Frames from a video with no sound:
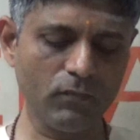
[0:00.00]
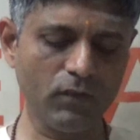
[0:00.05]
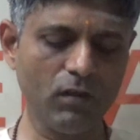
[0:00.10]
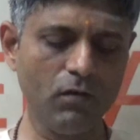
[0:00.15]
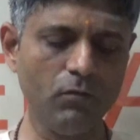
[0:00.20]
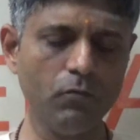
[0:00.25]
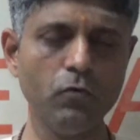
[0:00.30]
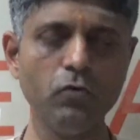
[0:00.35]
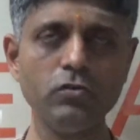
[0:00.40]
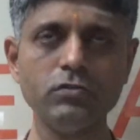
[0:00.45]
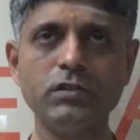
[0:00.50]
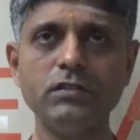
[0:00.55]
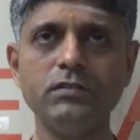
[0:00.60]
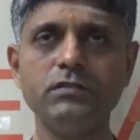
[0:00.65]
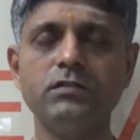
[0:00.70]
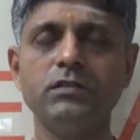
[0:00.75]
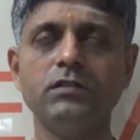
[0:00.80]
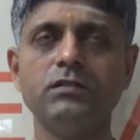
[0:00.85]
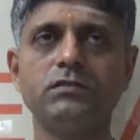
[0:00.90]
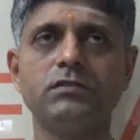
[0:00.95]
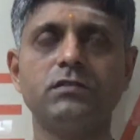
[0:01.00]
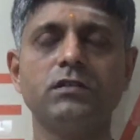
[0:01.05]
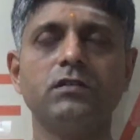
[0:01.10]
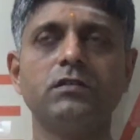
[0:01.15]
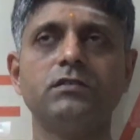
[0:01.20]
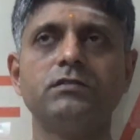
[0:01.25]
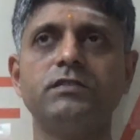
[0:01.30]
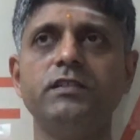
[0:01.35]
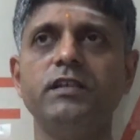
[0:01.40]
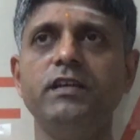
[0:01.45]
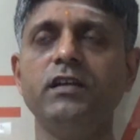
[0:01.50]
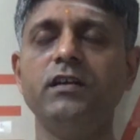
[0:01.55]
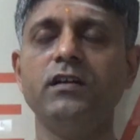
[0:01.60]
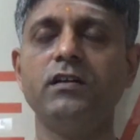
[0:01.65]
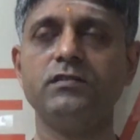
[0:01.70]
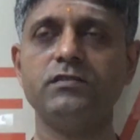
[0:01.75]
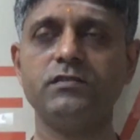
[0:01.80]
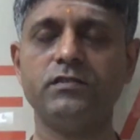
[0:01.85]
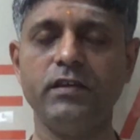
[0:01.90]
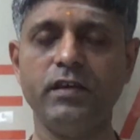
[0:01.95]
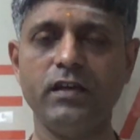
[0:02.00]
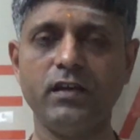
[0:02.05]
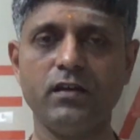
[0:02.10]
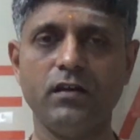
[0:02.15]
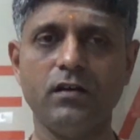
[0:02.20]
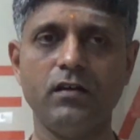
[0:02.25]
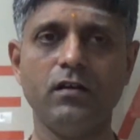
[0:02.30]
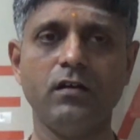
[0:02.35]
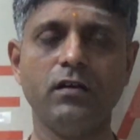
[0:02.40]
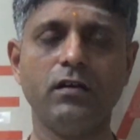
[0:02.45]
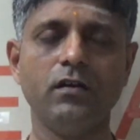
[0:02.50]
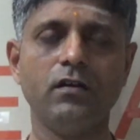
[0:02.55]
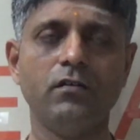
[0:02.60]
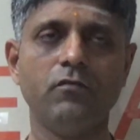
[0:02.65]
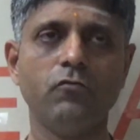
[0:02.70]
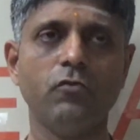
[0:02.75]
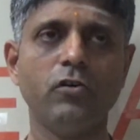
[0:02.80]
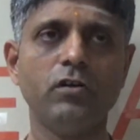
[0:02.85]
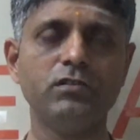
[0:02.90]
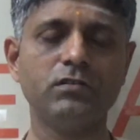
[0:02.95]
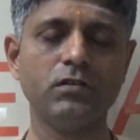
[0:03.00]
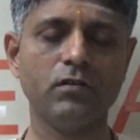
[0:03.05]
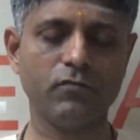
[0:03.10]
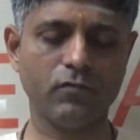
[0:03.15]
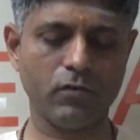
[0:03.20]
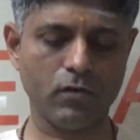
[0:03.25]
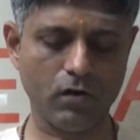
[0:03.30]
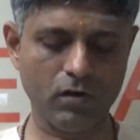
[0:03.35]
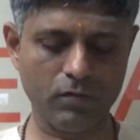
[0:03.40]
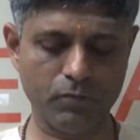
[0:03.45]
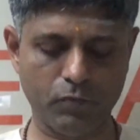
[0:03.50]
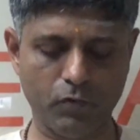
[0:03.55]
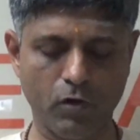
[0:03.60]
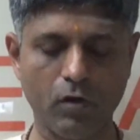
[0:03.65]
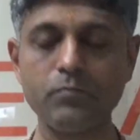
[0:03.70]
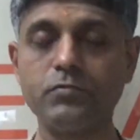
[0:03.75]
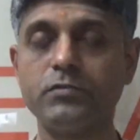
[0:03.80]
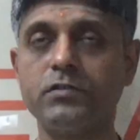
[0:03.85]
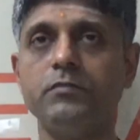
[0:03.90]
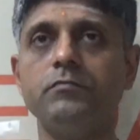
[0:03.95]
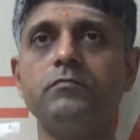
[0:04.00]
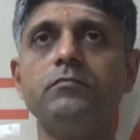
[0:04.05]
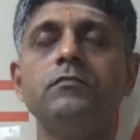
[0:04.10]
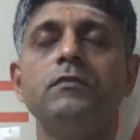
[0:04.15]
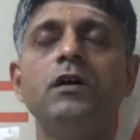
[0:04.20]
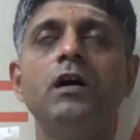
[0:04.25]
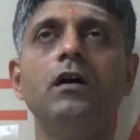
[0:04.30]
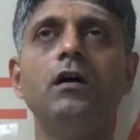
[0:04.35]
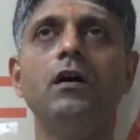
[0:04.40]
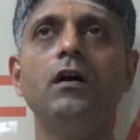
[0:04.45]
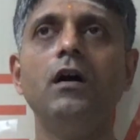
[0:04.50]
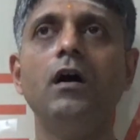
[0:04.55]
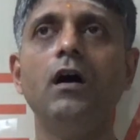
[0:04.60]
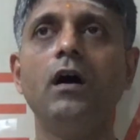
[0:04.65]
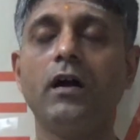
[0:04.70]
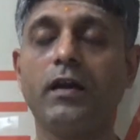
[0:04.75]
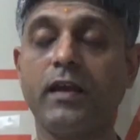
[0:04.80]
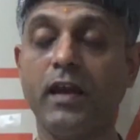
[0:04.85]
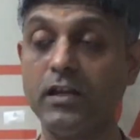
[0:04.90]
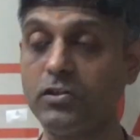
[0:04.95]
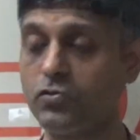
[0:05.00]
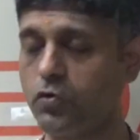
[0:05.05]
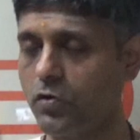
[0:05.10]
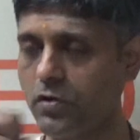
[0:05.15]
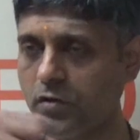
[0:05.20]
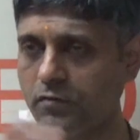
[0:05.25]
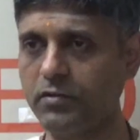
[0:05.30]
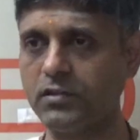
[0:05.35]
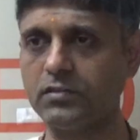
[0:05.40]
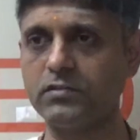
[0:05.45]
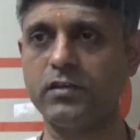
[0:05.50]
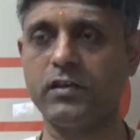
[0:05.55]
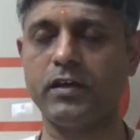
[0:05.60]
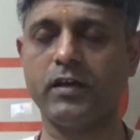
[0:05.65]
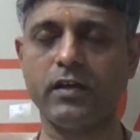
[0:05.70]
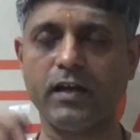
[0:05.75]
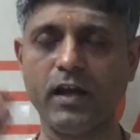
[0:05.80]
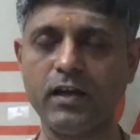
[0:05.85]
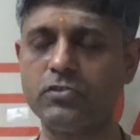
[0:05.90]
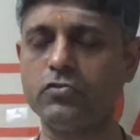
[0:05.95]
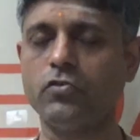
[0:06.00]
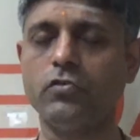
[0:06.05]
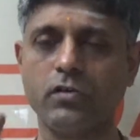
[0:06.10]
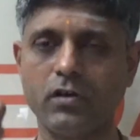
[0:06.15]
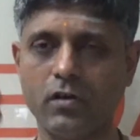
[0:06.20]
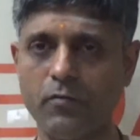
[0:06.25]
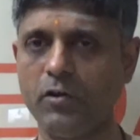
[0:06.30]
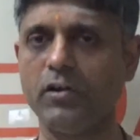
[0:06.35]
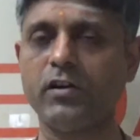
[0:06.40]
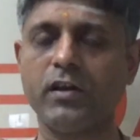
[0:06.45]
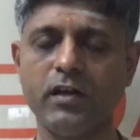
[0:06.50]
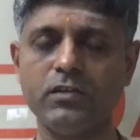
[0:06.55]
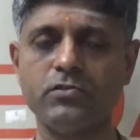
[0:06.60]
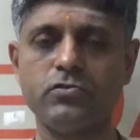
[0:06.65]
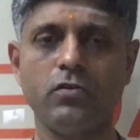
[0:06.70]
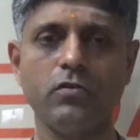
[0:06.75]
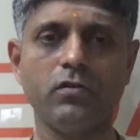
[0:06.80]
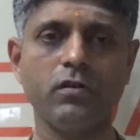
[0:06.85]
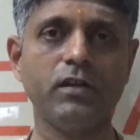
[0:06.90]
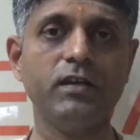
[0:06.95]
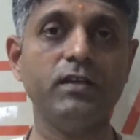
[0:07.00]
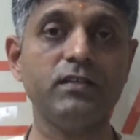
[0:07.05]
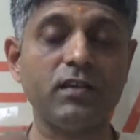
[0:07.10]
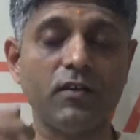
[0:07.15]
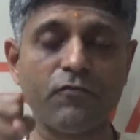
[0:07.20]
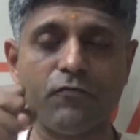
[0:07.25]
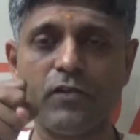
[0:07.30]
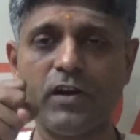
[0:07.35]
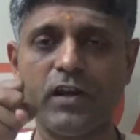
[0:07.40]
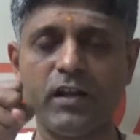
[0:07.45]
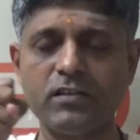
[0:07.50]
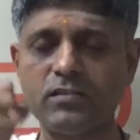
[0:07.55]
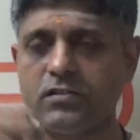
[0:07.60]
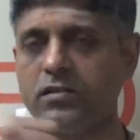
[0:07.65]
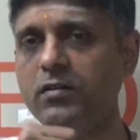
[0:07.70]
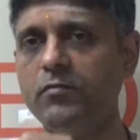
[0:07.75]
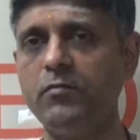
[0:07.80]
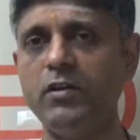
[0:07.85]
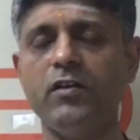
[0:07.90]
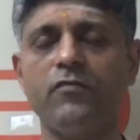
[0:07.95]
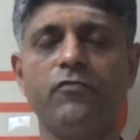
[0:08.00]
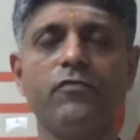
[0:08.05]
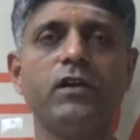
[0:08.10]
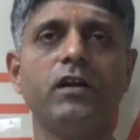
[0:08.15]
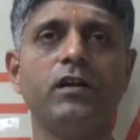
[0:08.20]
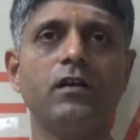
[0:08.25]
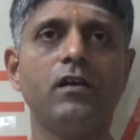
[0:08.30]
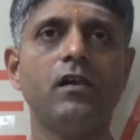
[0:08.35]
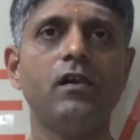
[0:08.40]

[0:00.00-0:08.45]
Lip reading: Moses is seeing a snake, and voice of God prompts him, catch hold of that snake, catch hold, come on, catch hold. He is afraid, extremely afraid.